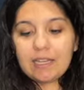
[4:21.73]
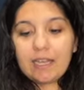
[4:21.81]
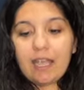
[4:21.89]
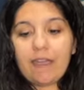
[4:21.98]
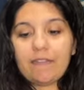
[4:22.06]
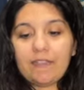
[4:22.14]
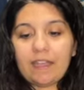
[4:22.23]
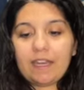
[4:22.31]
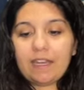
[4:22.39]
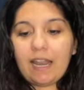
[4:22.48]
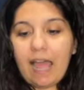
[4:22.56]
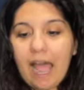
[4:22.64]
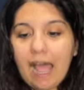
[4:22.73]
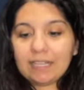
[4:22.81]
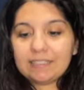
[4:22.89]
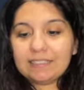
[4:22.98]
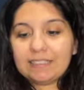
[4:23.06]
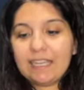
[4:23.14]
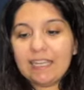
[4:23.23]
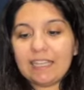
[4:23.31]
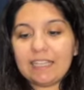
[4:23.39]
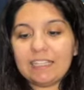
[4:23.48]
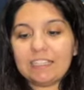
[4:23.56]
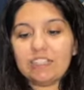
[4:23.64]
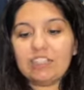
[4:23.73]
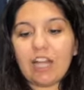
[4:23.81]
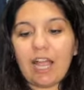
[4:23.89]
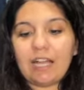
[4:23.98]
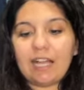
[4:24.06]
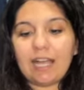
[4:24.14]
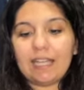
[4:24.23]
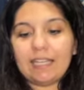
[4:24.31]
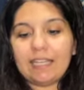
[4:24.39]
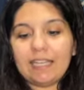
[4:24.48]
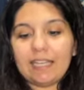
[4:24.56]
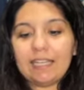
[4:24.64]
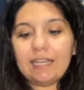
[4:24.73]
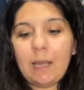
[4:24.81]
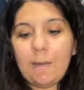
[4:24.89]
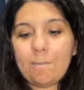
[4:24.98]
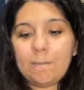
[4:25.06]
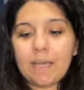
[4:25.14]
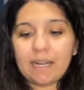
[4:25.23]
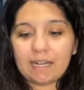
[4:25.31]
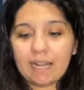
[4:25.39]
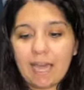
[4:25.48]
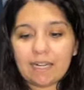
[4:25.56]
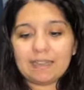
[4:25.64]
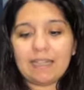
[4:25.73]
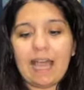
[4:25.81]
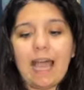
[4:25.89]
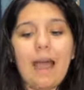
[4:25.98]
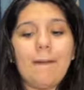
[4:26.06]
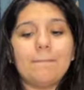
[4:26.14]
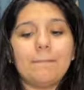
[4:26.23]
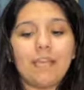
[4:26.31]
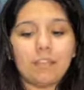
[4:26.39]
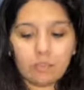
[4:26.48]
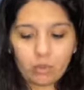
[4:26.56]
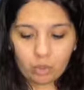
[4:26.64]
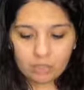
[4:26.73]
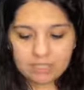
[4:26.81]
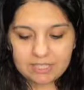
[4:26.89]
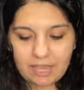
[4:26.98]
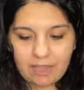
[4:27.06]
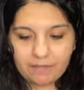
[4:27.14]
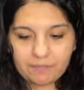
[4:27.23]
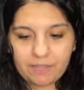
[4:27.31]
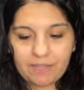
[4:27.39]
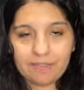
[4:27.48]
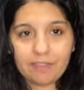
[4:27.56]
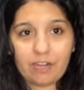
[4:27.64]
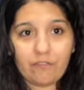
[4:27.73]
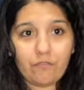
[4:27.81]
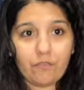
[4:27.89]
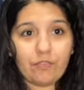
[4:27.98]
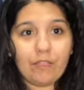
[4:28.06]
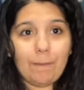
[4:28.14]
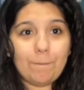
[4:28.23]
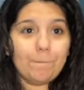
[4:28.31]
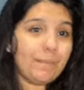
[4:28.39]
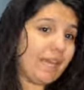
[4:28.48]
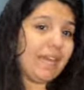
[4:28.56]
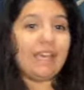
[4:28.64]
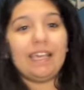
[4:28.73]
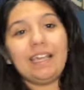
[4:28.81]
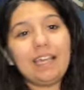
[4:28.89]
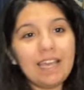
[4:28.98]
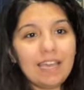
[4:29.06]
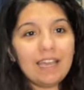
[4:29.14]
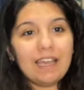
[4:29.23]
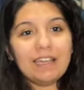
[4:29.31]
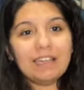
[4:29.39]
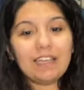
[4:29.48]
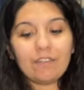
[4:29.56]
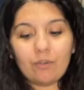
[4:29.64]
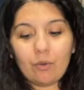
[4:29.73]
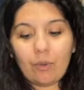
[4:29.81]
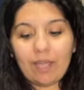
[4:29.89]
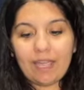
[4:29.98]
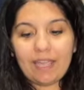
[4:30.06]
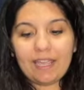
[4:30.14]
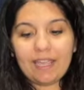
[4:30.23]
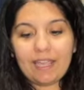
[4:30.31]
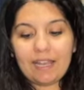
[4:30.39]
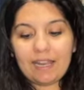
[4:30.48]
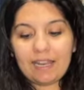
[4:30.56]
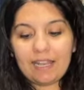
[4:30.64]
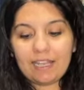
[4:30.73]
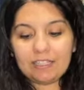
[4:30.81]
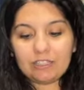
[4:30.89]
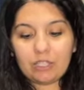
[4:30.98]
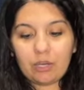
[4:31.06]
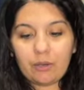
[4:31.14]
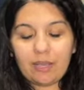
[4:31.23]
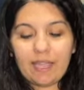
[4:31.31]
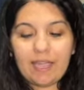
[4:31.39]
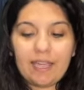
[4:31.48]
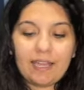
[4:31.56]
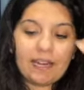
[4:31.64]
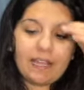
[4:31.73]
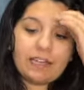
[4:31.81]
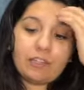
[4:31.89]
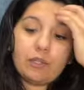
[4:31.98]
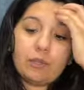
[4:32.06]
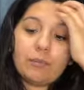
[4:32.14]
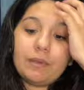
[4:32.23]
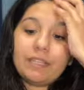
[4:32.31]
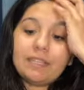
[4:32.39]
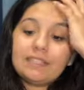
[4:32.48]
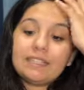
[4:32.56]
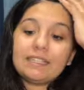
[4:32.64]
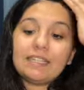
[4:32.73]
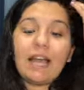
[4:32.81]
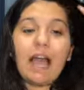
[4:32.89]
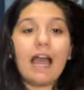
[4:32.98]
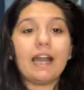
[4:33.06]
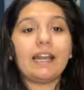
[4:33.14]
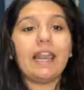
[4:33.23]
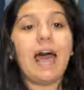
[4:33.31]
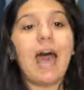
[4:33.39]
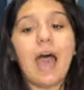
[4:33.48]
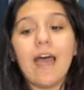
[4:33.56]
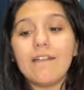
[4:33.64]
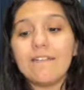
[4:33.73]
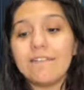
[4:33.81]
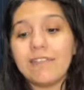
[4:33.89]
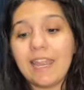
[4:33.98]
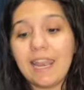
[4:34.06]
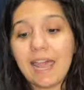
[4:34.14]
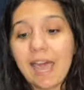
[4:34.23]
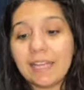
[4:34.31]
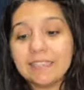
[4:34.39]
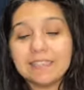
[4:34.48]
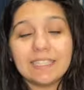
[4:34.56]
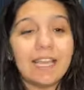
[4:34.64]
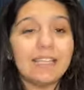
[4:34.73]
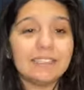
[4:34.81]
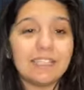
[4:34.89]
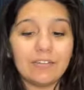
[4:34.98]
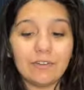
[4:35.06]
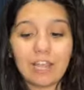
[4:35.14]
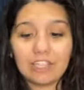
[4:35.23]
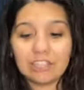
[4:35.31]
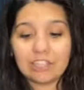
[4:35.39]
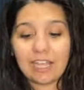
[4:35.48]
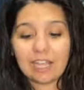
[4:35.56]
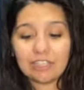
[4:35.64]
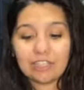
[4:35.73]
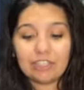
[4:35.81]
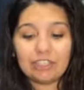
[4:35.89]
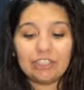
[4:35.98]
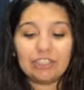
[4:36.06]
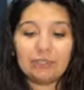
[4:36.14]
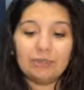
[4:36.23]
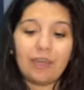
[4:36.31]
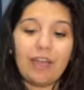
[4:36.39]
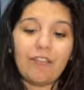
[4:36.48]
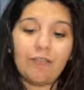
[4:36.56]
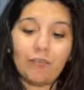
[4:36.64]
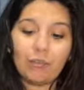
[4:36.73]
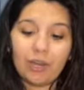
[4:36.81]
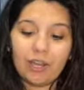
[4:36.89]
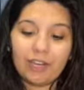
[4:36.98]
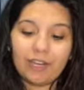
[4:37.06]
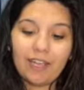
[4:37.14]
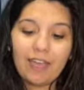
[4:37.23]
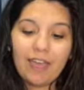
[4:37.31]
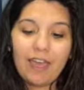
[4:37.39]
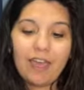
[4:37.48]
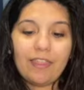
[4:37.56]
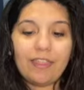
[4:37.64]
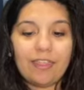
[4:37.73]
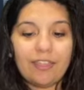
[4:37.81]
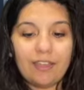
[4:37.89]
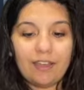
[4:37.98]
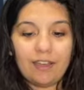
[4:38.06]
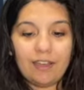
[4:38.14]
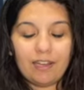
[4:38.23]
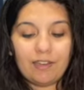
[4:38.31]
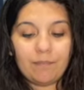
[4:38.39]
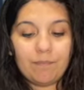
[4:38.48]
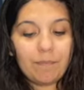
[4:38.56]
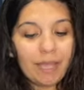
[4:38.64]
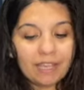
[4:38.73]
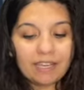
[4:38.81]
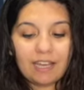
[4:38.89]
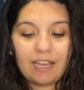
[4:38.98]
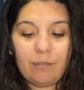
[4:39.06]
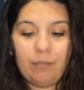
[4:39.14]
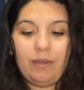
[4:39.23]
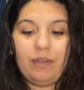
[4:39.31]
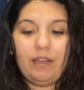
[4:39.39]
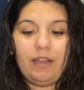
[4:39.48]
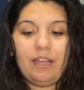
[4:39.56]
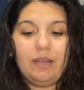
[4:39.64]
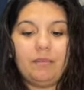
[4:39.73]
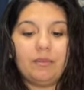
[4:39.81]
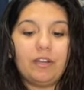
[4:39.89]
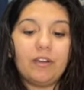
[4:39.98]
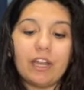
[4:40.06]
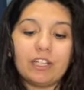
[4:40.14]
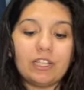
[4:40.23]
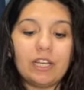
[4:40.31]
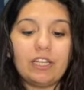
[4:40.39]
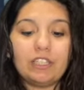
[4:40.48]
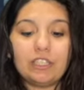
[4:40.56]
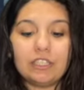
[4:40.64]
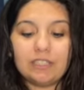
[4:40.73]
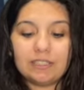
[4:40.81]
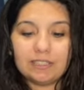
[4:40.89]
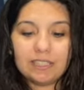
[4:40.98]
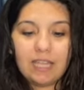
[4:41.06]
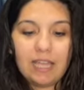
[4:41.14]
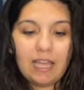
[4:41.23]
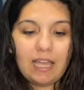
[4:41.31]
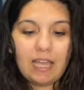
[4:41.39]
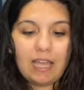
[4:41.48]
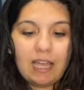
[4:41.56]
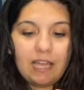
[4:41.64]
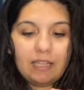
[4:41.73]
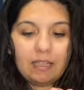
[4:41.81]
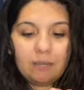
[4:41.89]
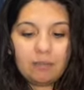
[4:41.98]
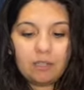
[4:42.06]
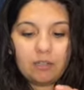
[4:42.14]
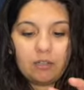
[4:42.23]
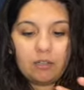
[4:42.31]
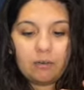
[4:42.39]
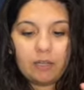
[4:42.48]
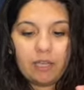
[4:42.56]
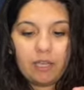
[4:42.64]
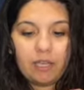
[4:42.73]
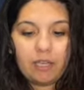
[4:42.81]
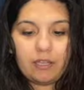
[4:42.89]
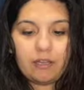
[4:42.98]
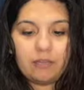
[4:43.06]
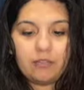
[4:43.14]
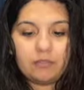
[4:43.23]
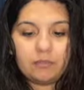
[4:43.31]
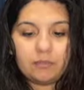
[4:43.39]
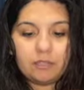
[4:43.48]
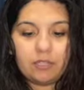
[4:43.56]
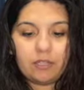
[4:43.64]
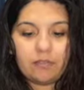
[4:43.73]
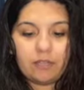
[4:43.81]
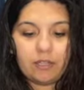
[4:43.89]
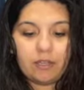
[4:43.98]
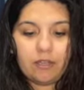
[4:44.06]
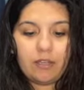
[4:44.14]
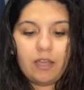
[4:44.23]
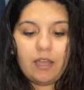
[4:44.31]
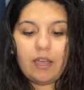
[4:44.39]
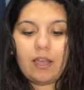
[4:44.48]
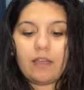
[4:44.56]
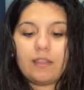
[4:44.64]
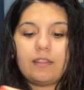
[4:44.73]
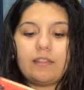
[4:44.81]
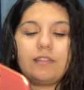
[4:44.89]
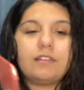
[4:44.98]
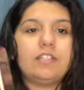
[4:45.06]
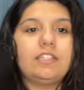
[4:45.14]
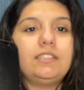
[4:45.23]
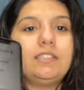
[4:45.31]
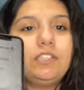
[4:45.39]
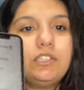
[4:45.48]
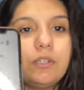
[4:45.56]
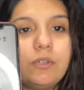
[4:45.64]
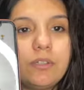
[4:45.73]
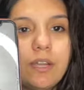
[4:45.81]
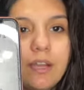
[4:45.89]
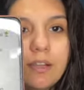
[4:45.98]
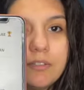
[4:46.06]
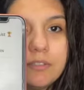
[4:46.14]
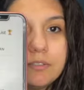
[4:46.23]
And then last is Jacqueline Perlata Mendoza. And then for the big giveaway, let's go ahead and do Miss Carla Velasquez. Congratulations, you have won the makeup. Congratulations. I am gonna go ahead and save that just to show y'all.